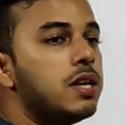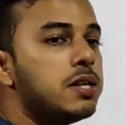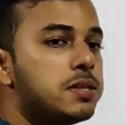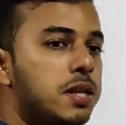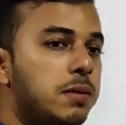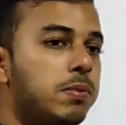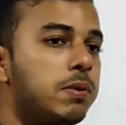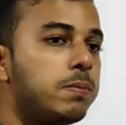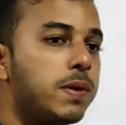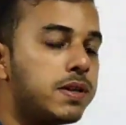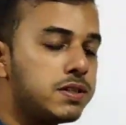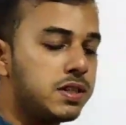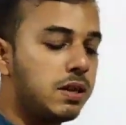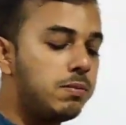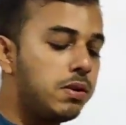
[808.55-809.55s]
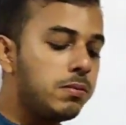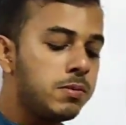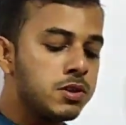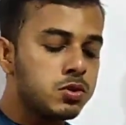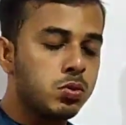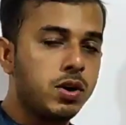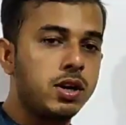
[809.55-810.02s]
Saving
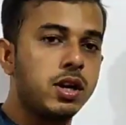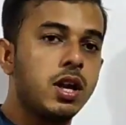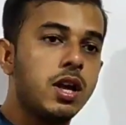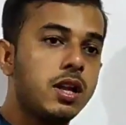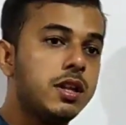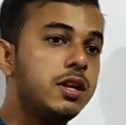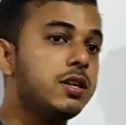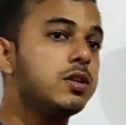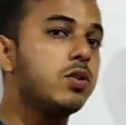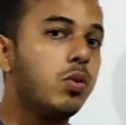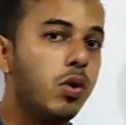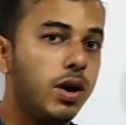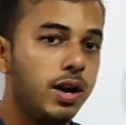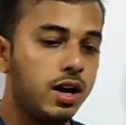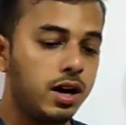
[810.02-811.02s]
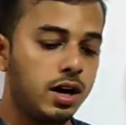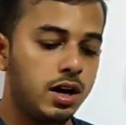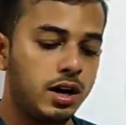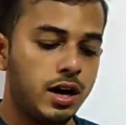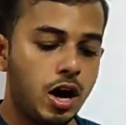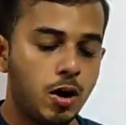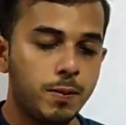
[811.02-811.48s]
means what? That is
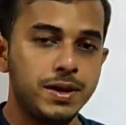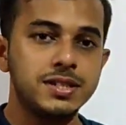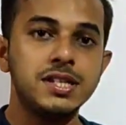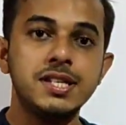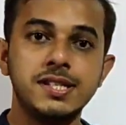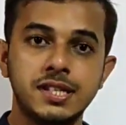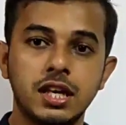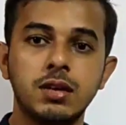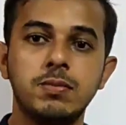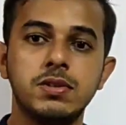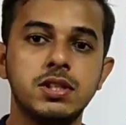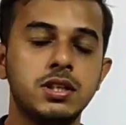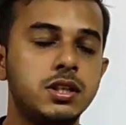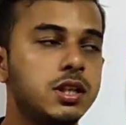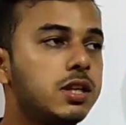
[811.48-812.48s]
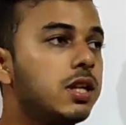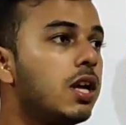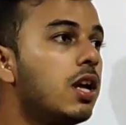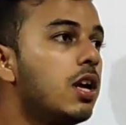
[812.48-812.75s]
how much he saved, isn't it?